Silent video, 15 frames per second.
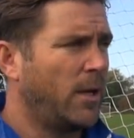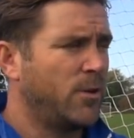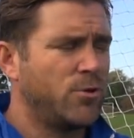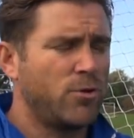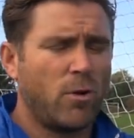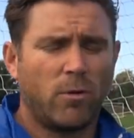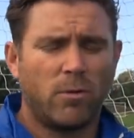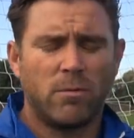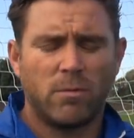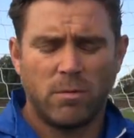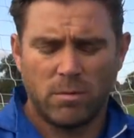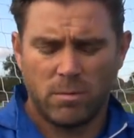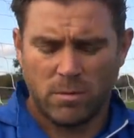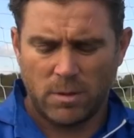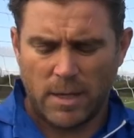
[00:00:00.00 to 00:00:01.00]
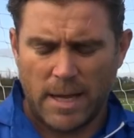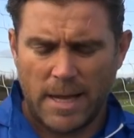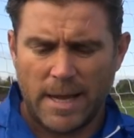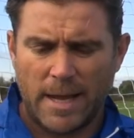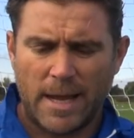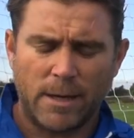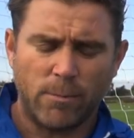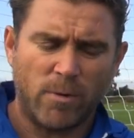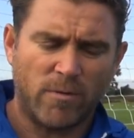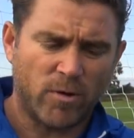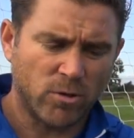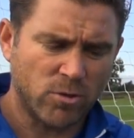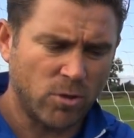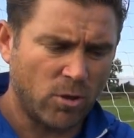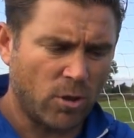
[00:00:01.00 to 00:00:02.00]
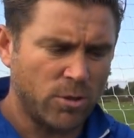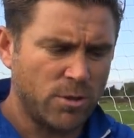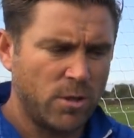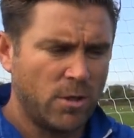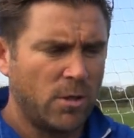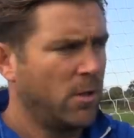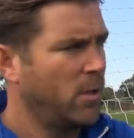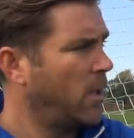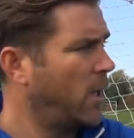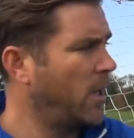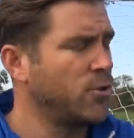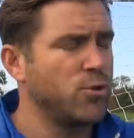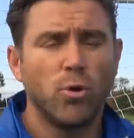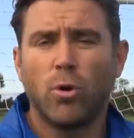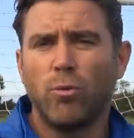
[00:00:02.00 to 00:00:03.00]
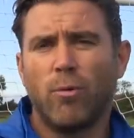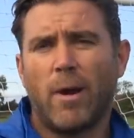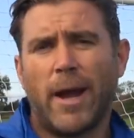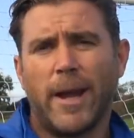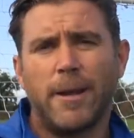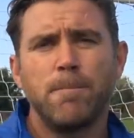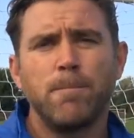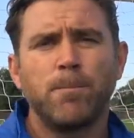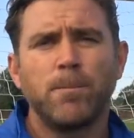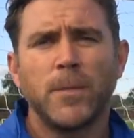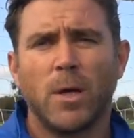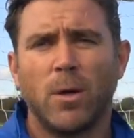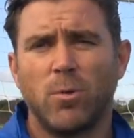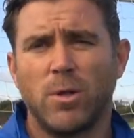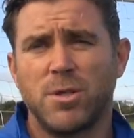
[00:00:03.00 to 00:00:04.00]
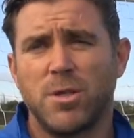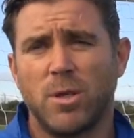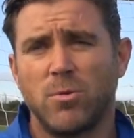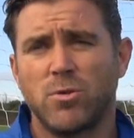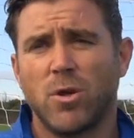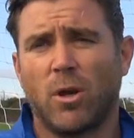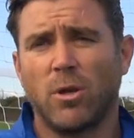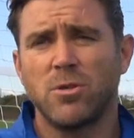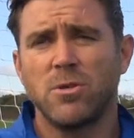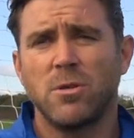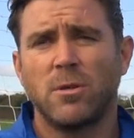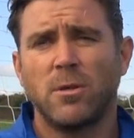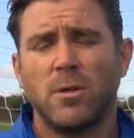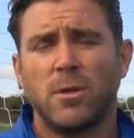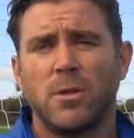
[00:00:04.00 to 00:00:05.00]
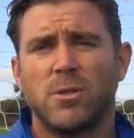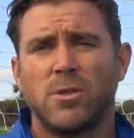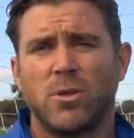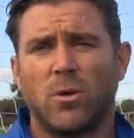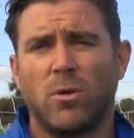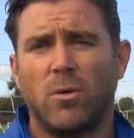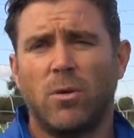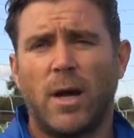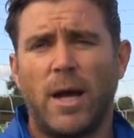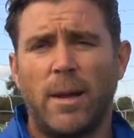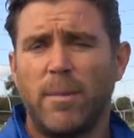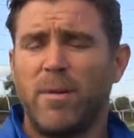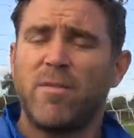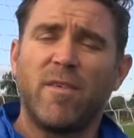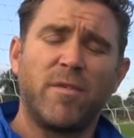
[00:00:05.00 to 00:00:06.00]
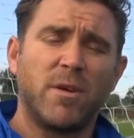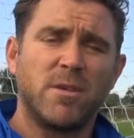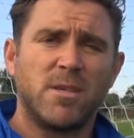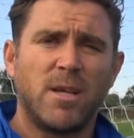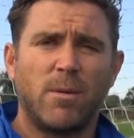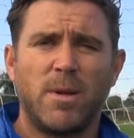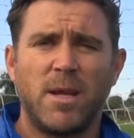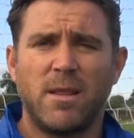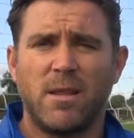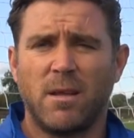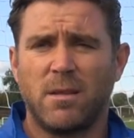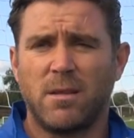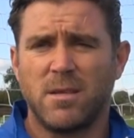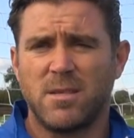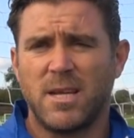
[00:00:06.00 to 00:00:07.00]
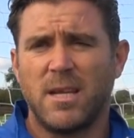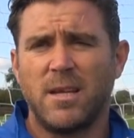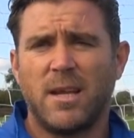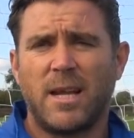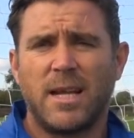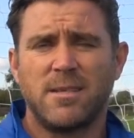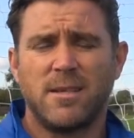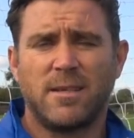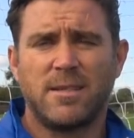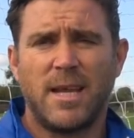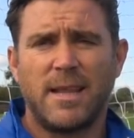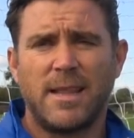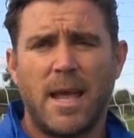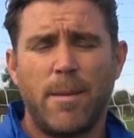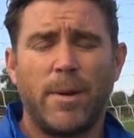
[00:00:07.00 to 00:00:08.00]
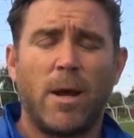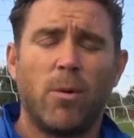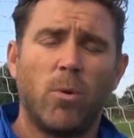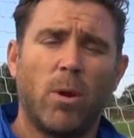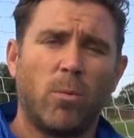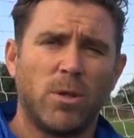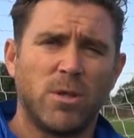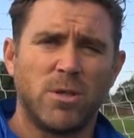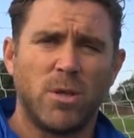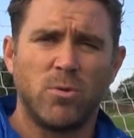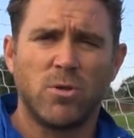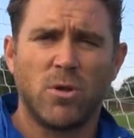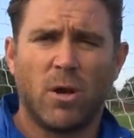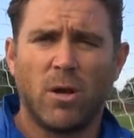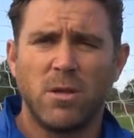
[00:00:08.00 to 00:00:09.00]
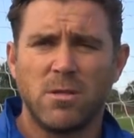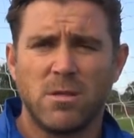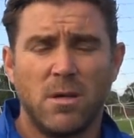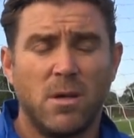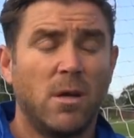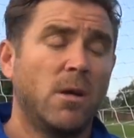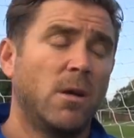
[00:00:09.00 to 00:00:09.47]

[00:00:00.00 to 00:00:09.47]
John, and we've also got Joe and Ryan, who are the two scholars. So if the first team need the senior lads, he'll take them and I'll work with the two scholars.